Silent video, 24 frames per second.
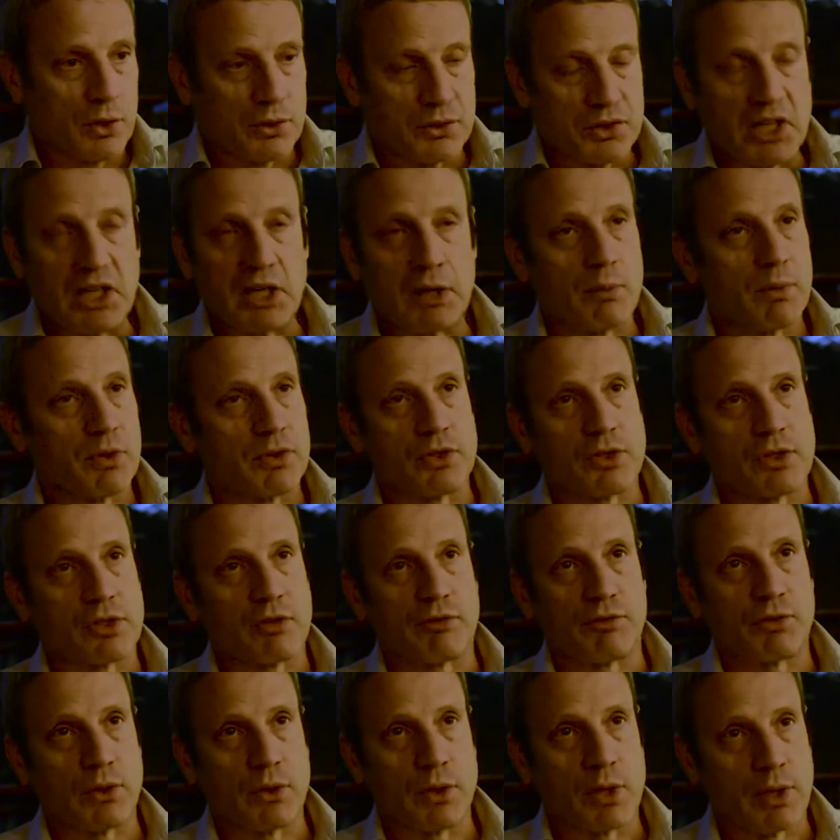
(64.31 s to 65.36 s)
not dealing with just a
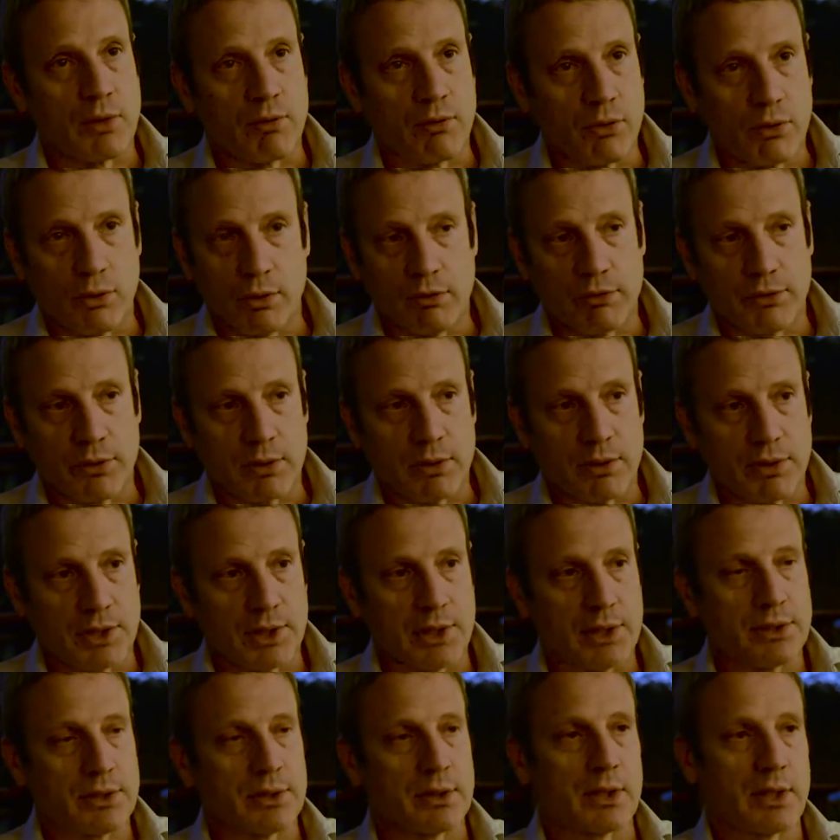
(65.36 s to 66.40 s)
few hundred or a few
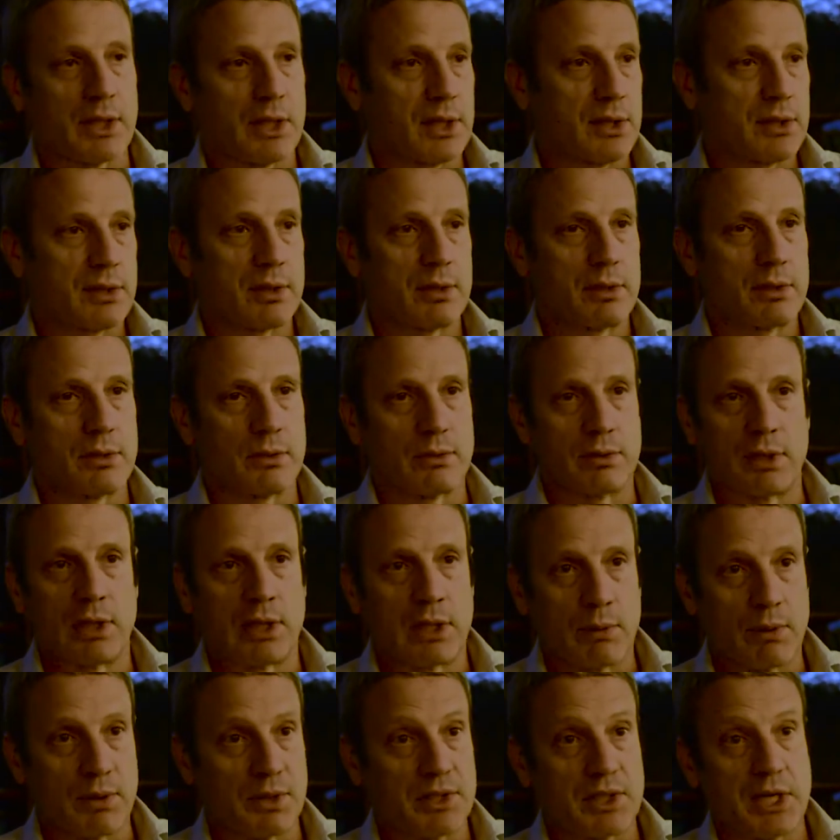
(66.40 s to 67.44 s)
thousand cases, you're
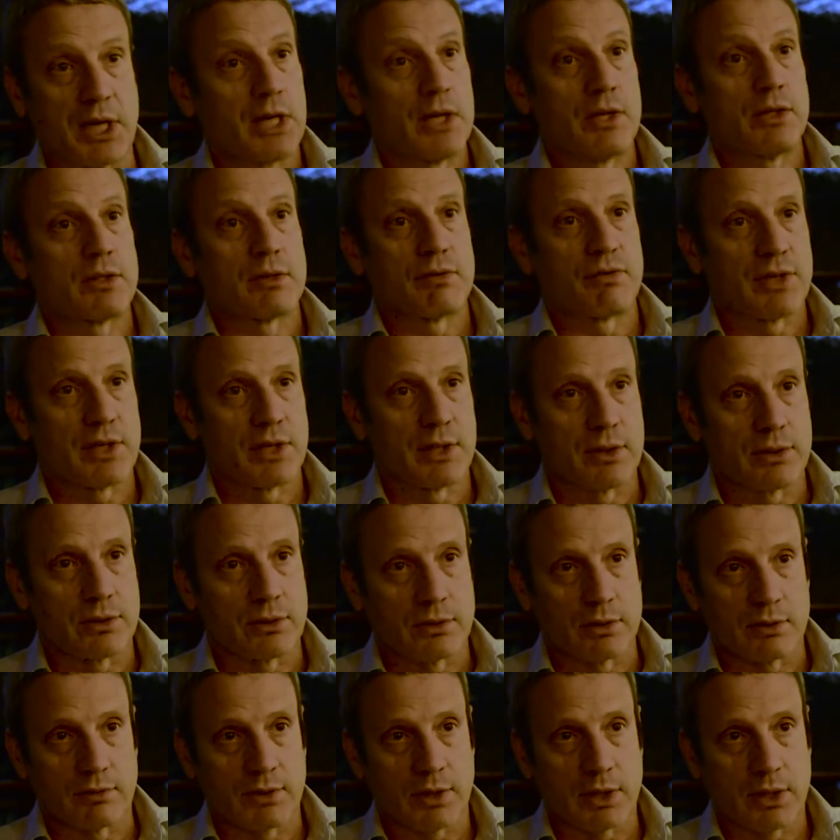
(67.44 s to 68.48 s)
dealing with tens of
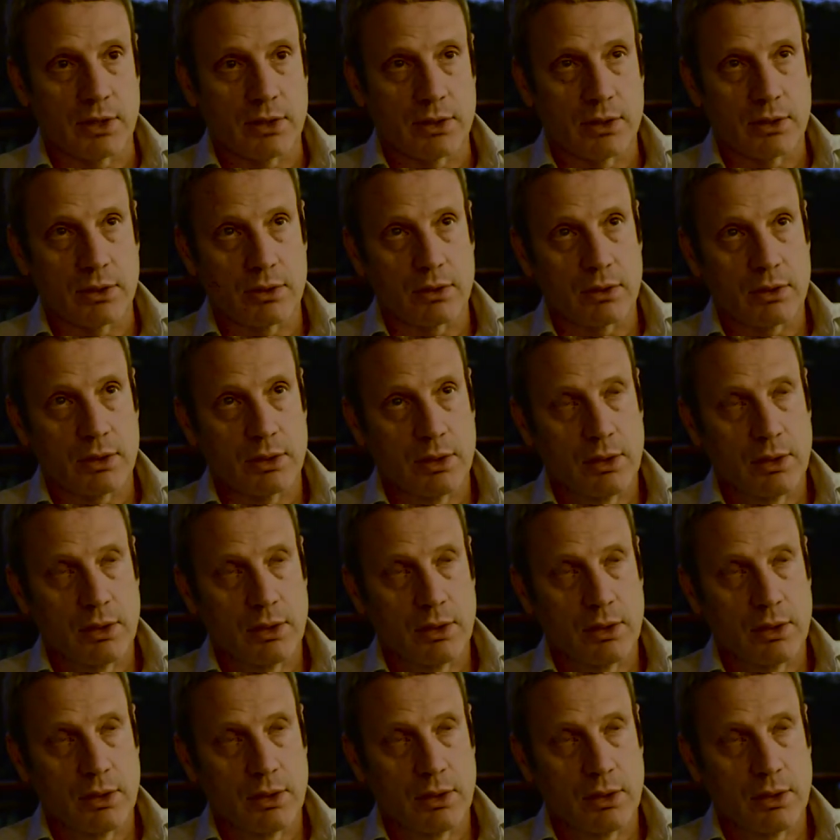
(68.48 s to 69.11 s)
thousands of cases,